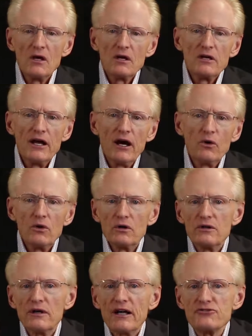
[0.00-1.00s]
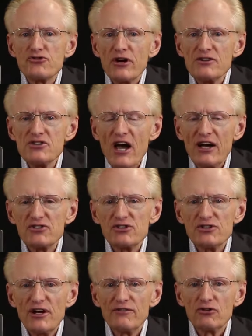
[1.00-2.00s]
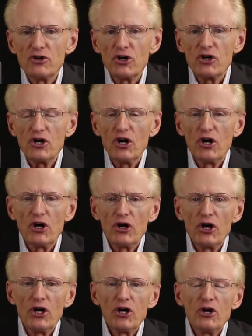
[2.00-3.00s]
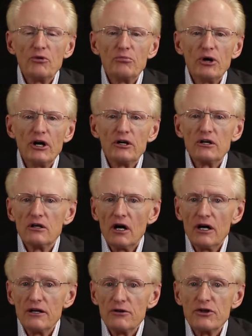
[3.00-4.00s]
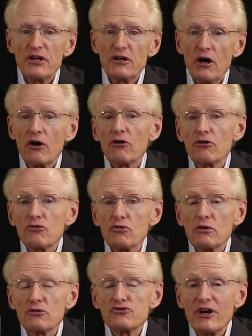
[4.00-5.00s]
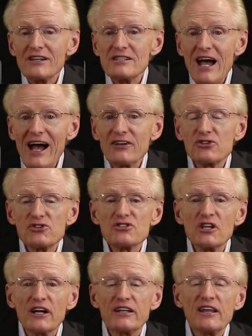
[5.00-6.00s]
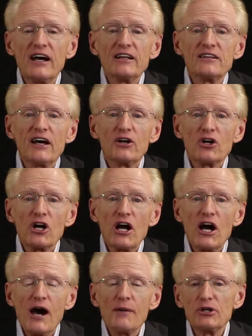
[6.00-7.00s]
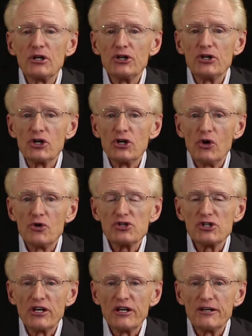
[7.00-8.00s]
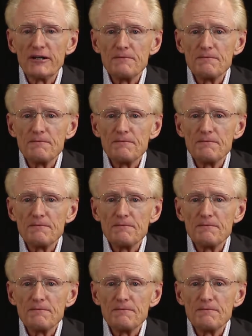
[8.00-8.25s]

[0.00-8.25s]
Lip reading: Now, that transaction never occurred, but there are transactions like that that are commonly negotiated.